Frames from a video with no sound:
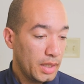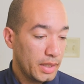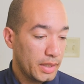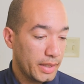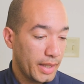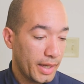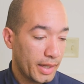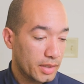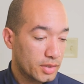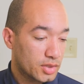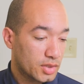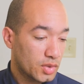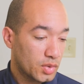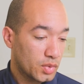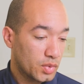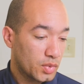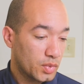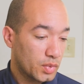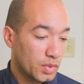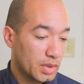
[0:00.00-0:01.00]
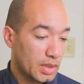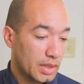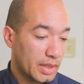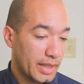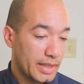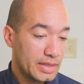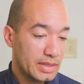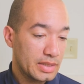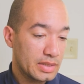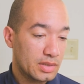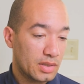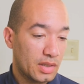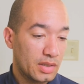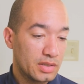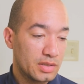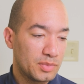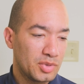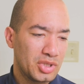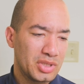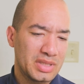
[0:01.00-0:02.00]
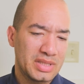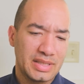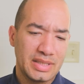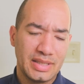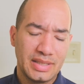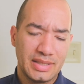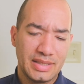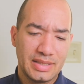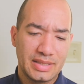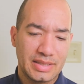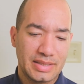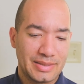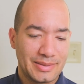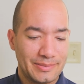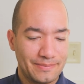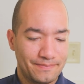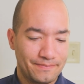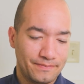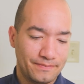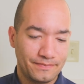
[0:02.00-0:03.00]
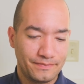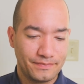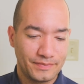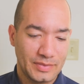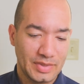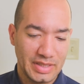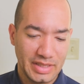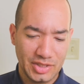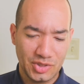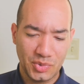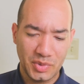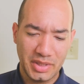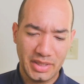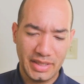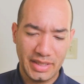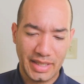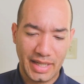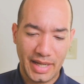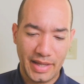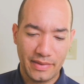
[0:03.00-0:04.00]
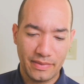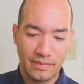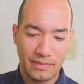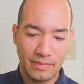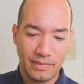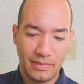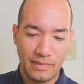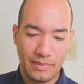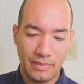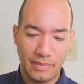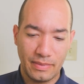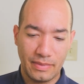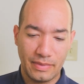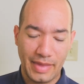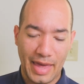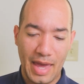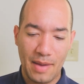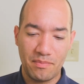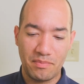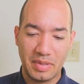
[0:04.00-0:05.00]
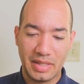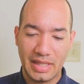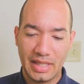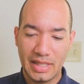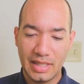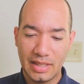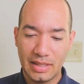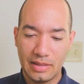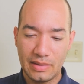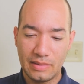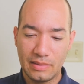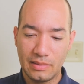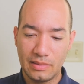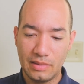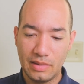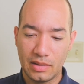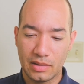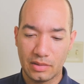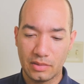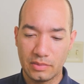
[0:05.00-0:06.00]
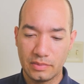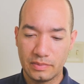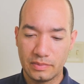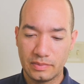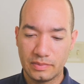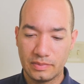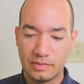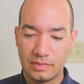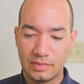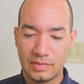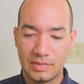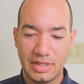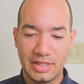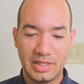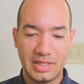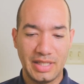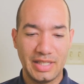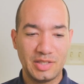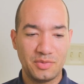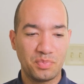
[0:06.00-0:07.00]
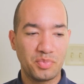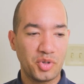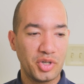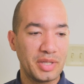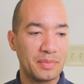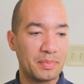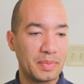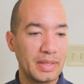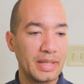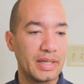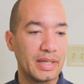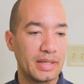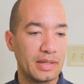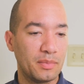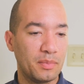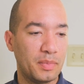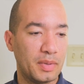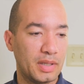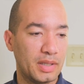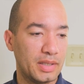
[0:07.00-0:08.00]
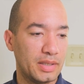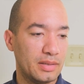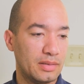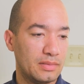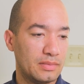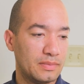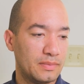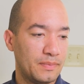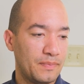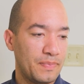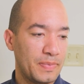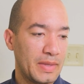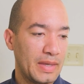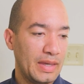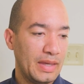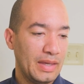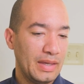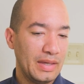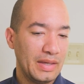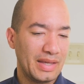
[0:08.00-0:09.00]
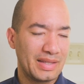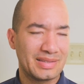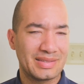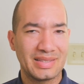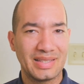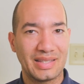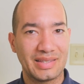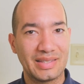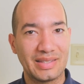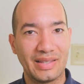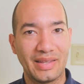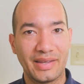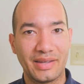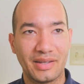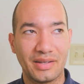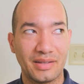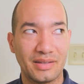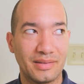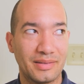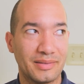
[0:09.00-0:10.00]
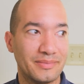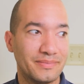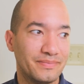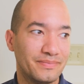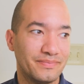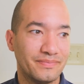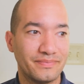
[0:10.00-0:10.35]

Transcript: Yeah, so the lens is awesome. You can see it's really not that big, you know. It's pretty big, but it's nothing like a,